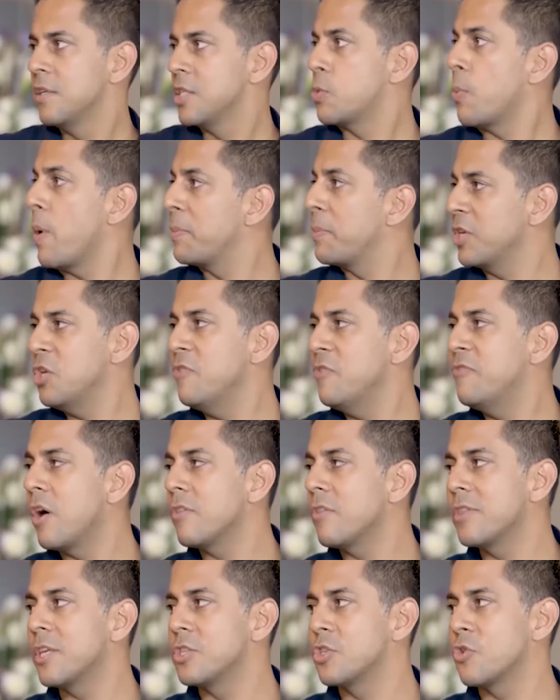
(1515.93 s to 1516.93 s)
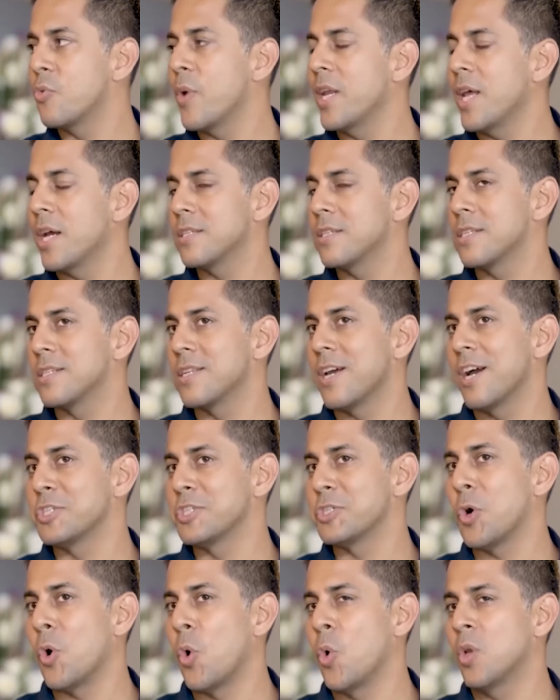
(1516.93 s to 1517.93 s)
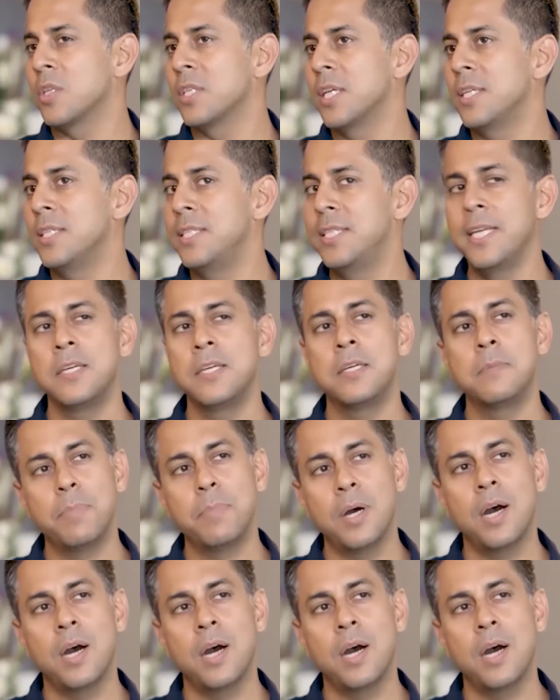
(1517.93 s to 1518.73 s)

So Emily, you've got this great exercise called the dinner